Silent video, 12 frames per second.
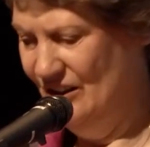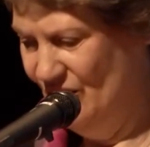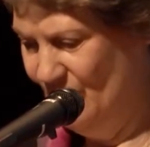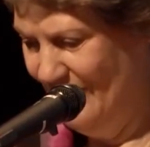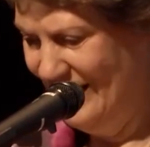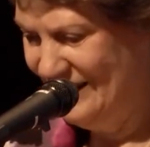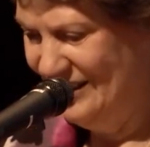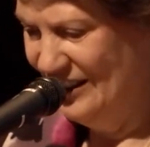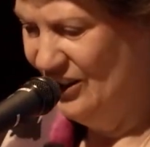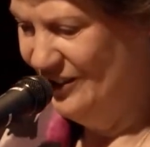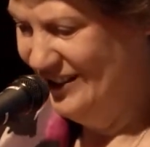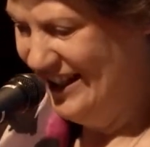to
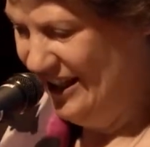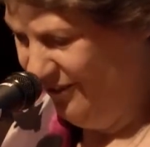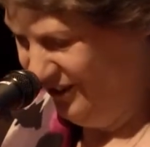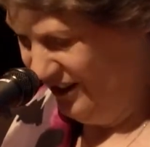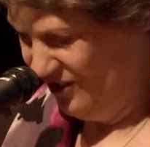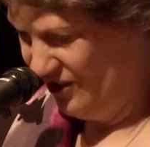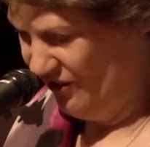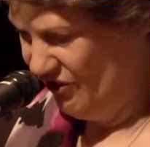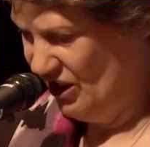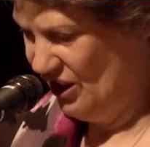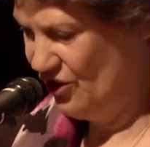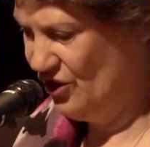acting on the evidence of
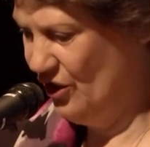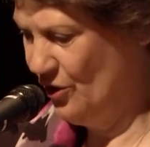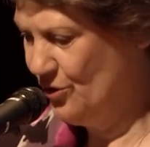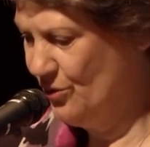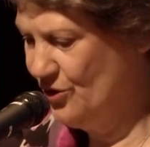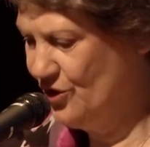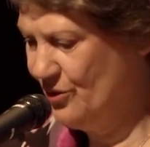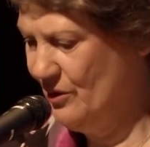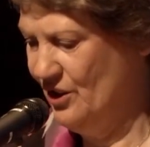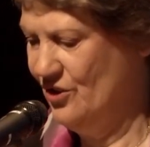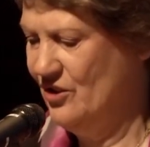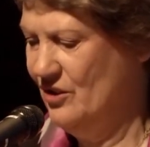such social
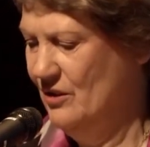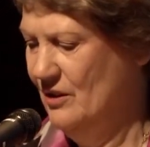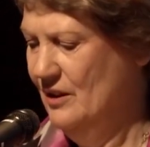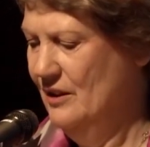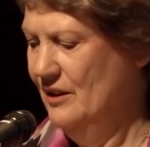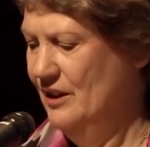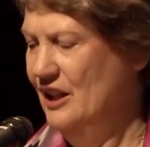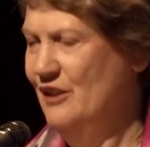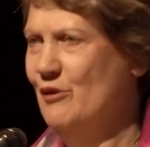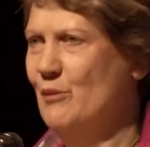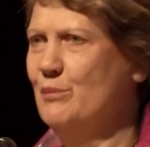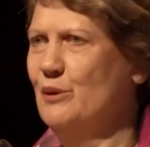stress,
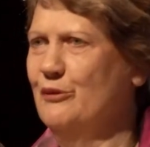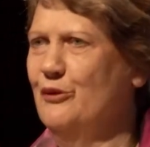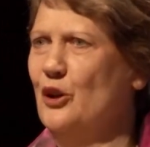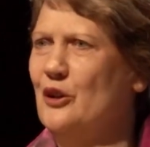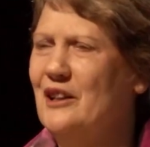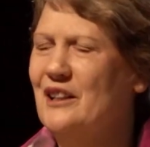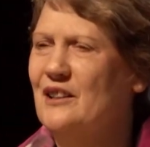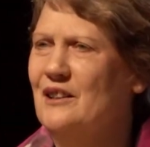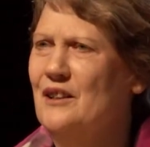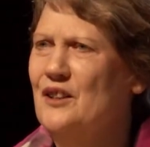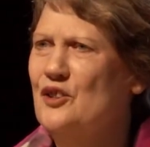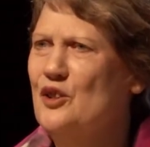even preferring
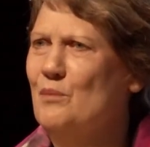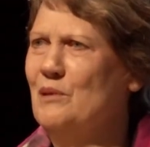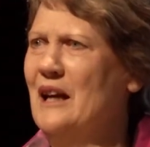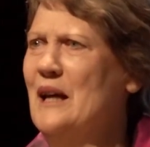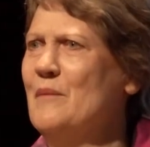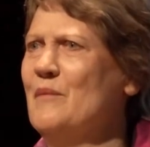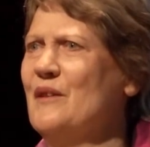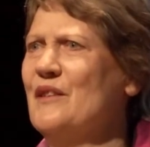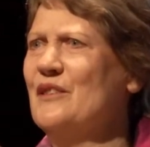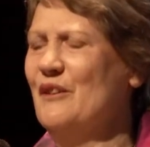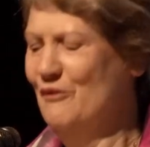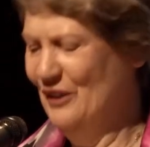to blame
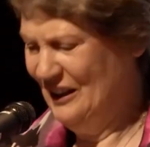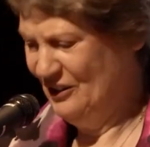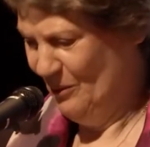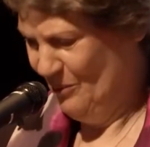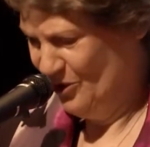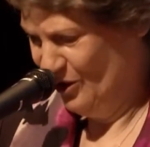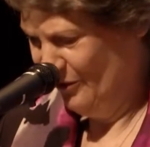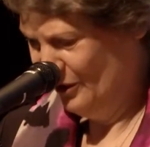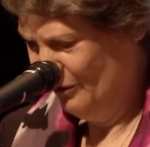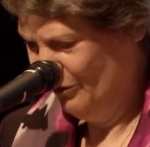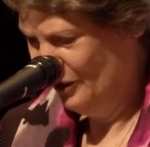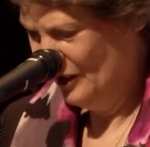the victims of it
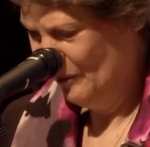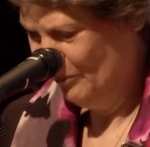for their